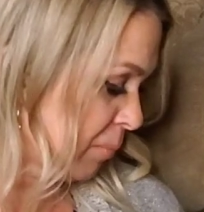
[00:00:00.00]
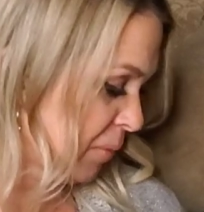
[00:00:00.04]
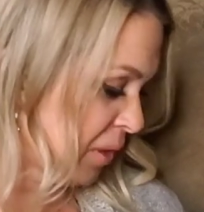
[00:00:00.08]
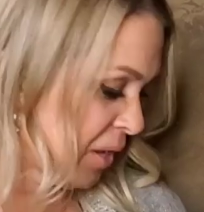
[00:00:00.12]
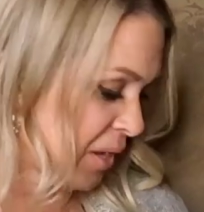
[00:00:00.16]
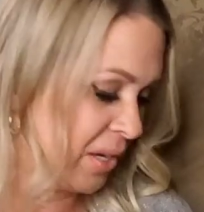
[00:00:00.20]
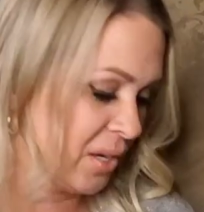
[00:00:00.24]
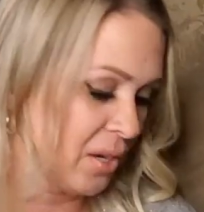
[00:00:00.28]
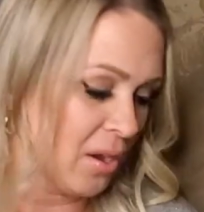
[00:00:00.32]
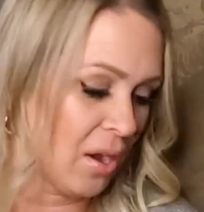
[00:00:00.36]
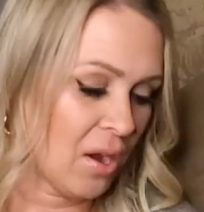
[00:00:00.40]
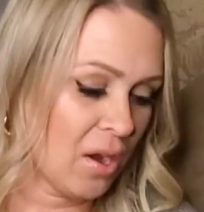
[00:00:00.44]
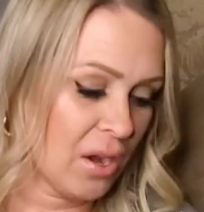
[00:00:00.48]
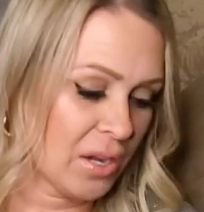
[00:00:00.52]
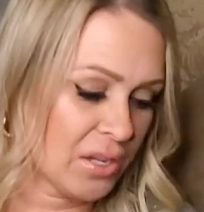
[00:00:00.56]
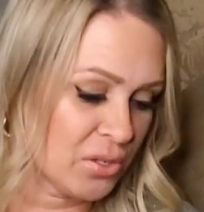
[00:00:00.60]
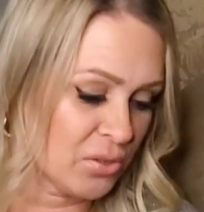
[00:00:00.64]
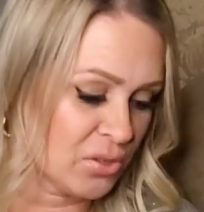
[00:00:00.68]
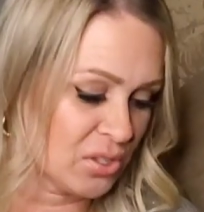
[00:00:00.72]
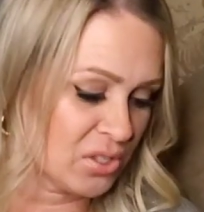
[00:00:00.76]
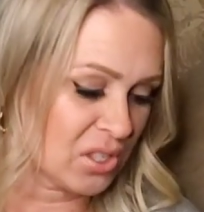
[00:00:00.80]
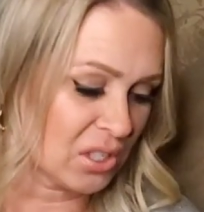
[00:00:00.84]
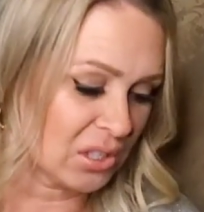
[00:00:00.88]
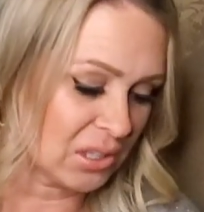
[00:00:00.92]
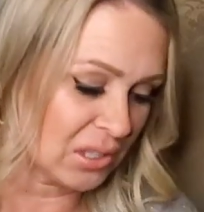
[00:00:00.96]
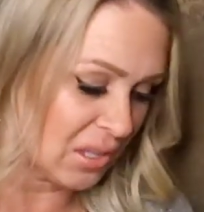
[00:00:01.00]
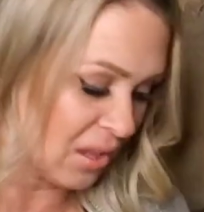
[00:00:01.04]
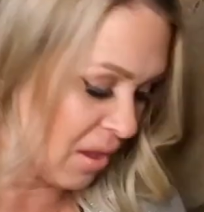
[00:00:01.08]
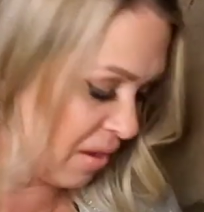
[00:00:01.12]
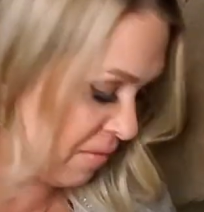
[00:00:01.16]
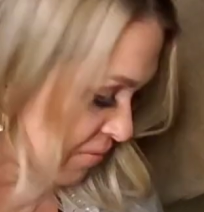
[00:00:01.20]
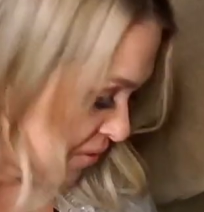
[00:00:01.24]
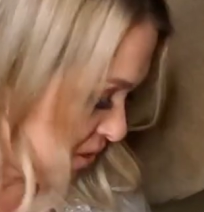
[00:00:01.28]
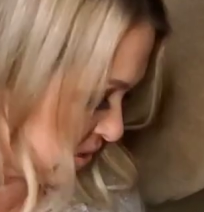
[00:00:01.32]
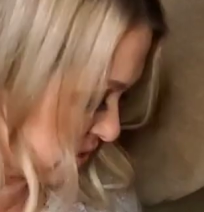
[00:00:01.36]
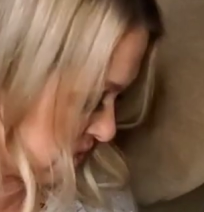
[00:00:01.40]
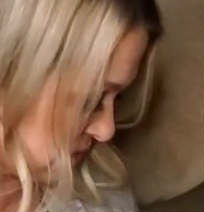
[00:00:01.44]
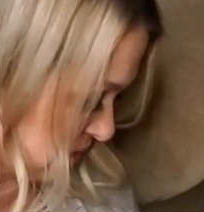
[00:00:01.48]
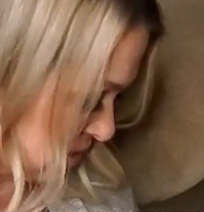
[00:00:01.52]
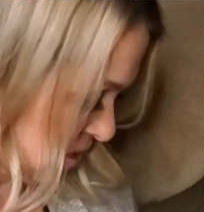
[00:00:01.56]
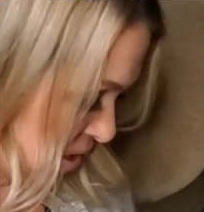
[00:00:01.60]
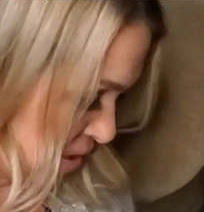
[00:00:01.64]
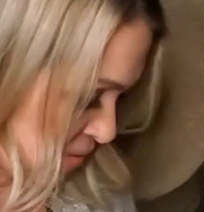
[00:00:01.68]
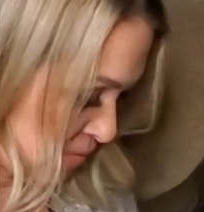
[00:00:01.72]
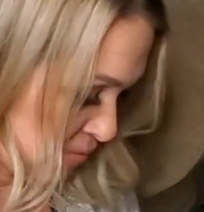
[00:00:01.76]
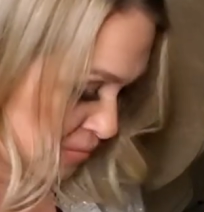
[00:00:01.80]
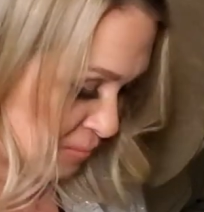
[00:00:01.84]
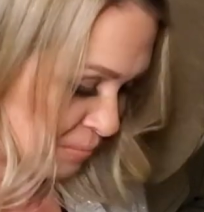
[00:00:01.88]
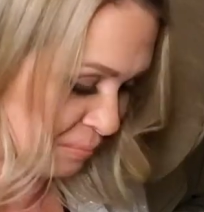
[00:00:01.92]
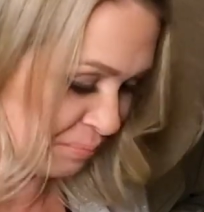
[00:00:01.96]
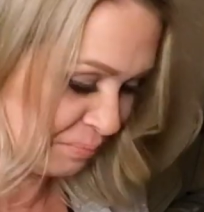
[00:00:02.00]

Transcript: like, oh, I used to love this stuff.